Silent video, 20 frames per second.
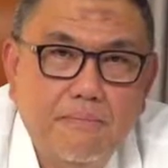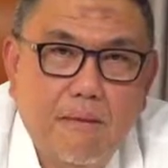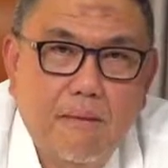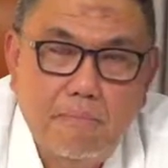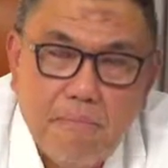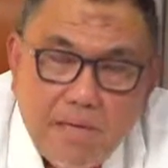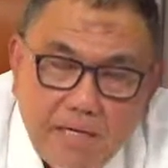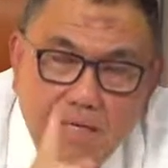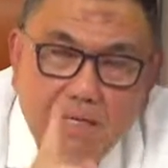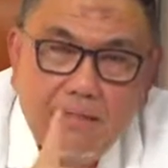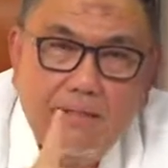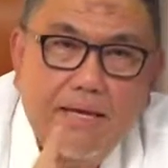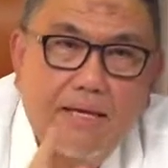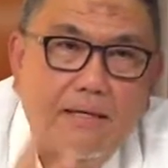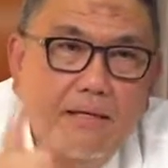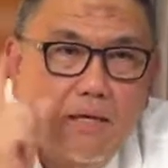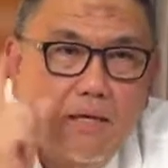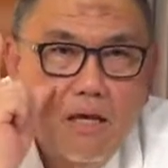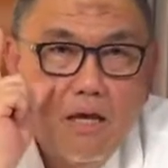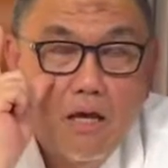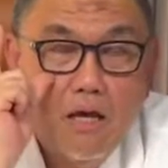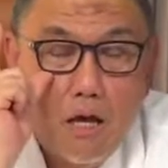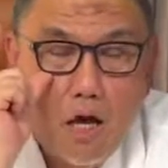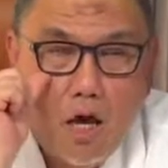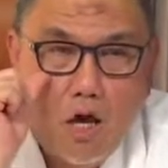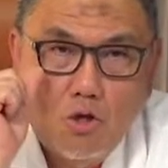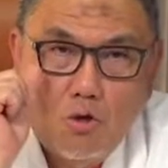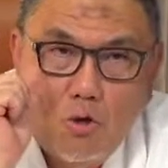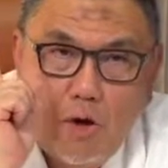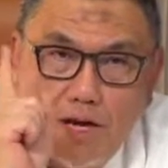Meaning that
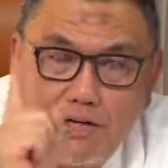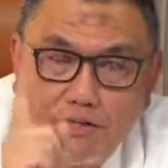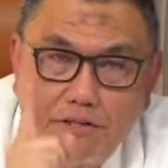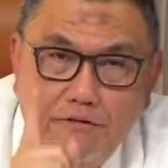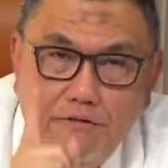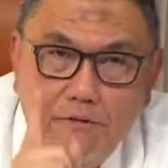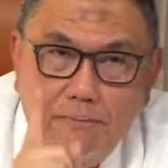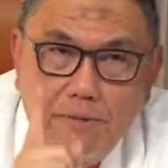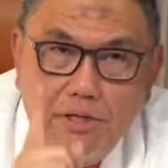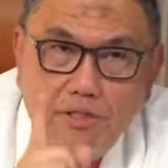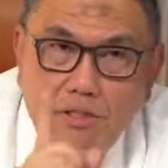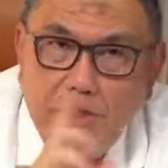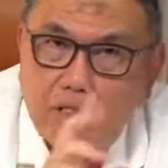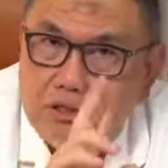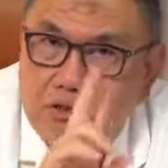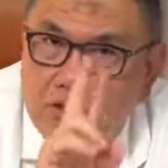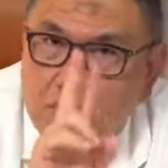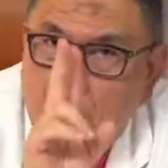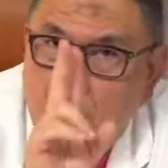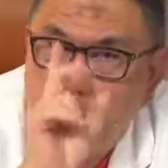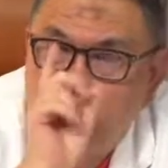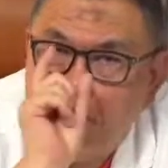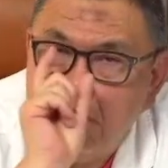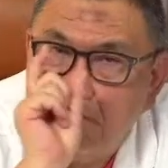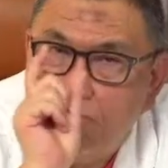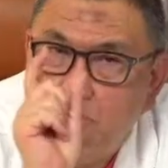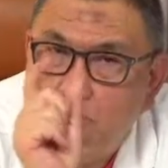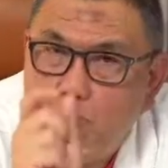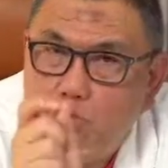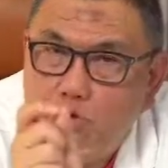your atrial fibrillation is not
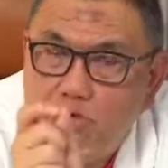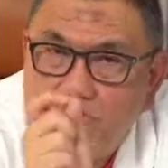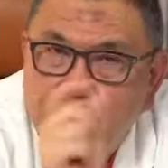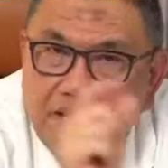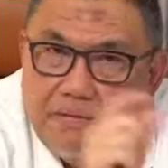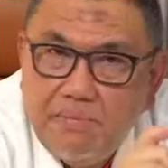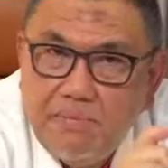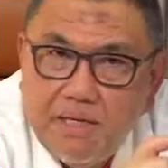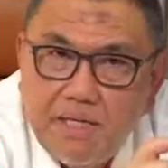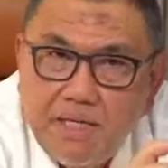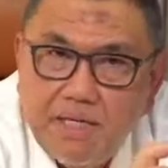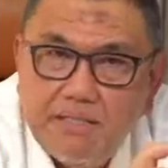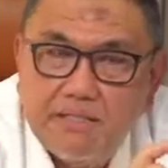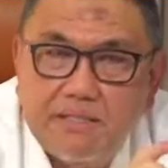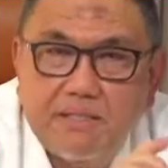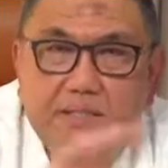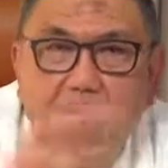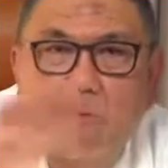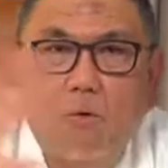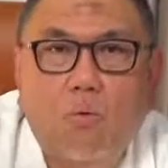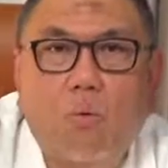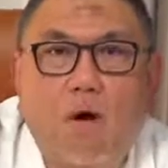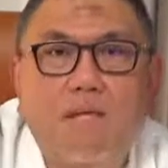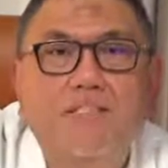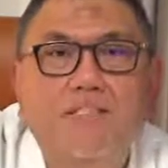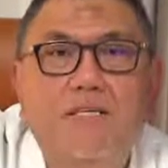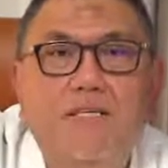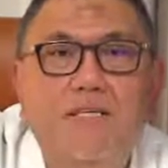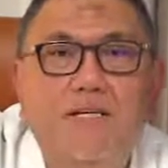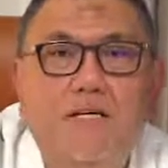2-3 minutes
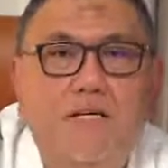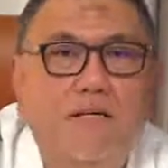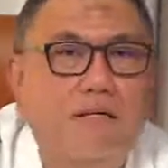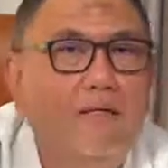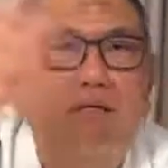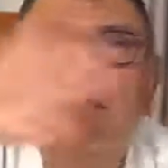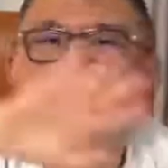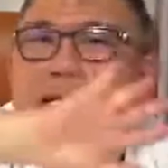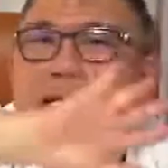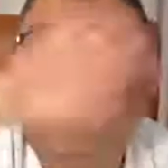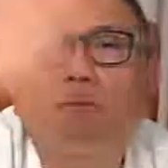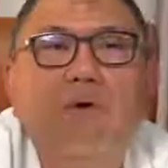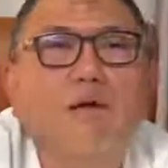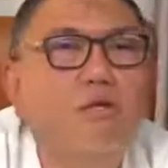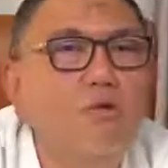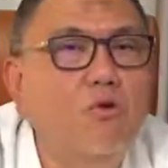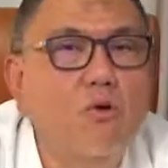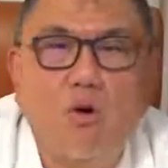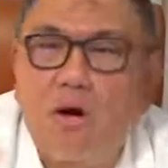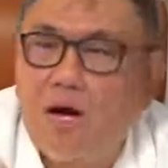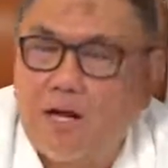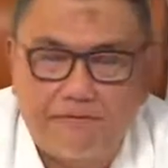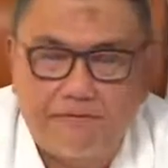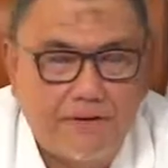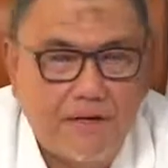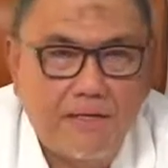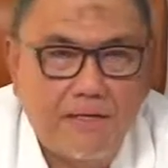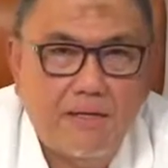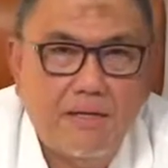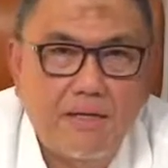once a year. That one, no heart
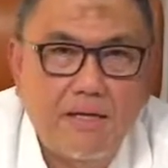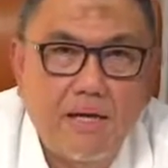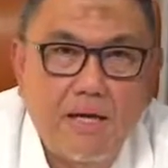failure.